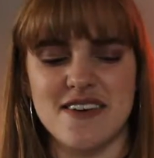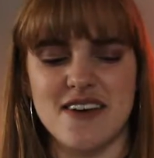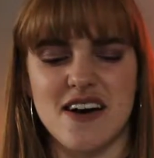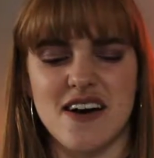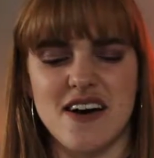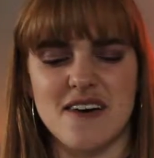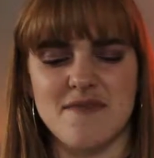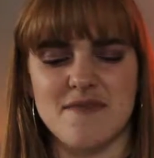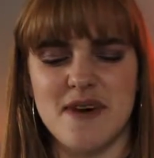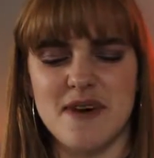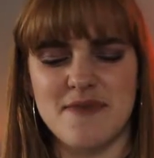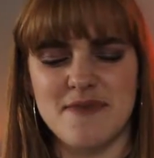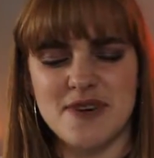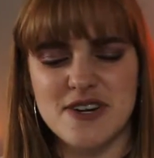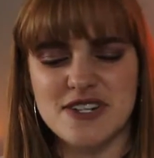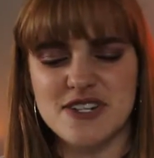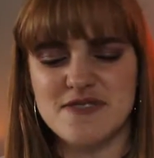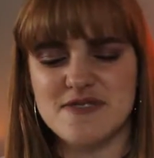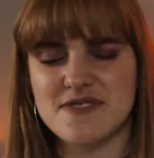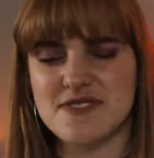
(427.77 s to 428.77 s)
I'm
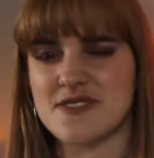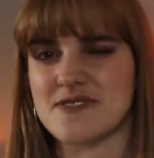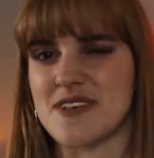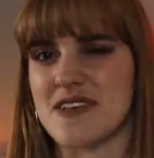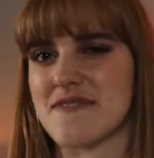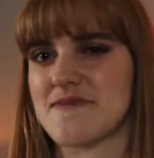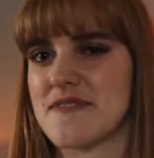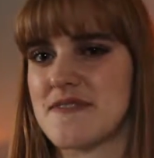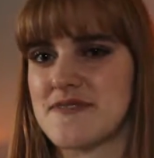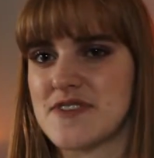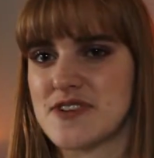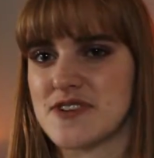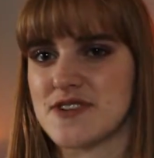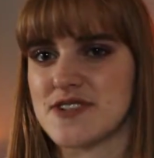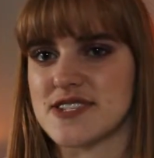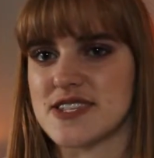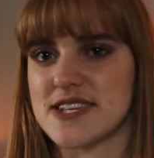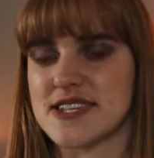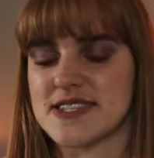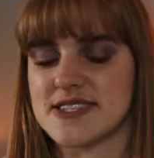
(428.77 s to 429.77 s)
pretty sure when she was like 15
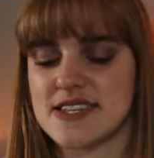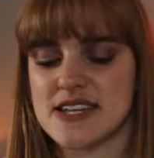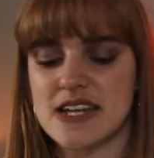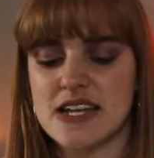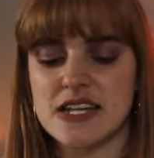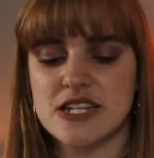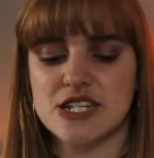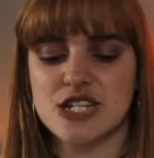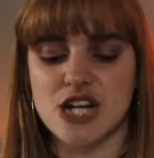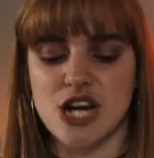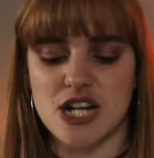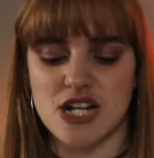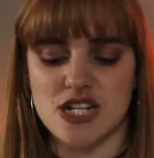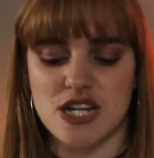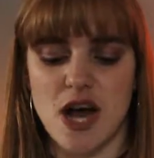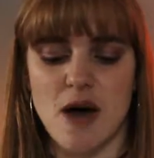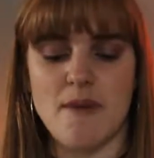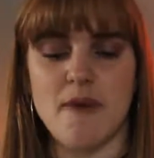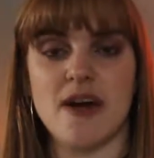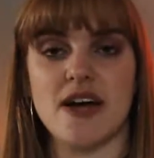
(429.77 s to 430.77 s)
or 16, she got
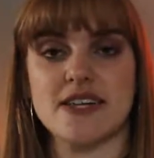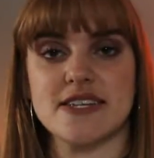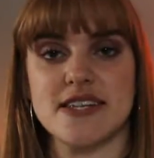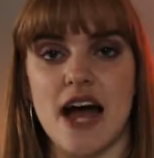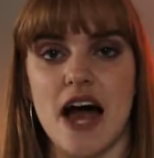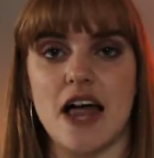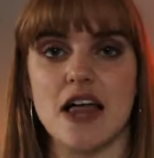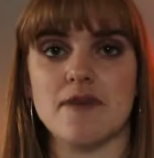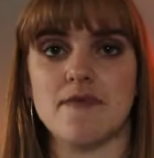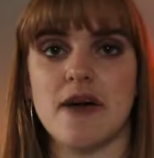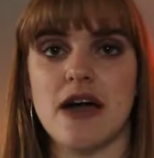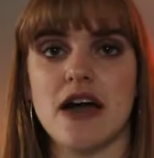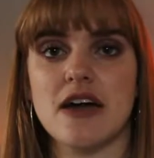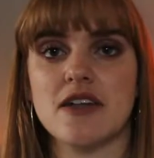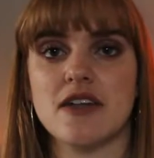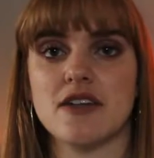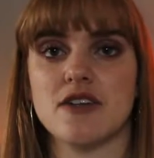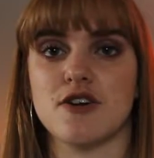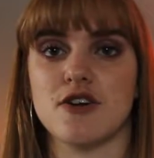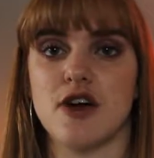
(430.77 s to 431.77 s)
shot by the
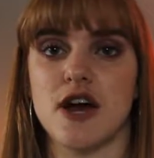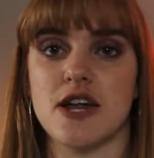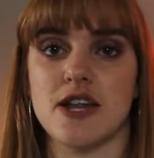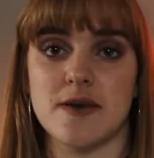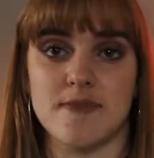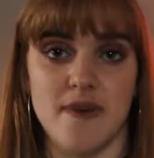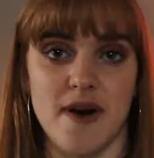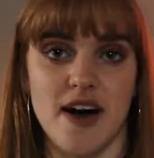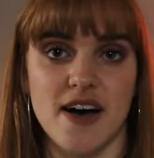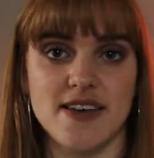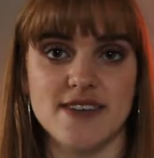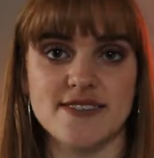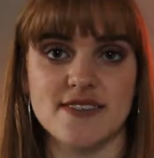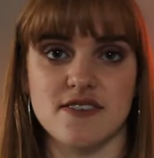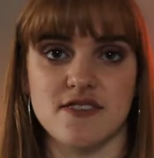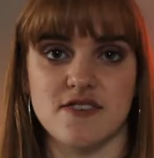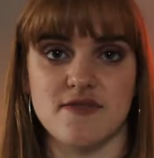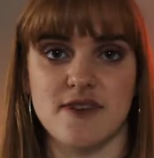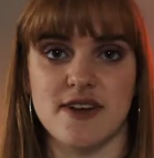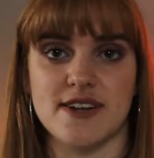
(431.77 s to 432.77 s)
Taliban in a bus
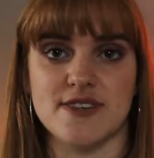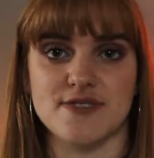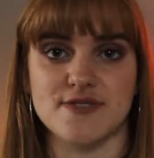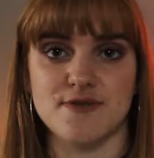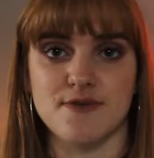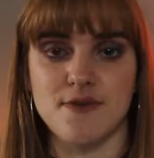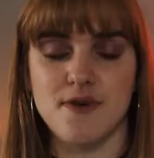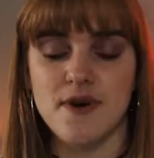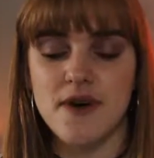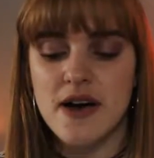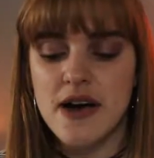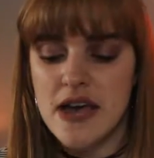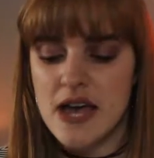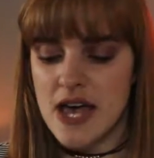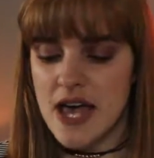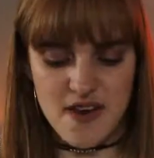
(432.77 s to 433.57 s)
on her way to school.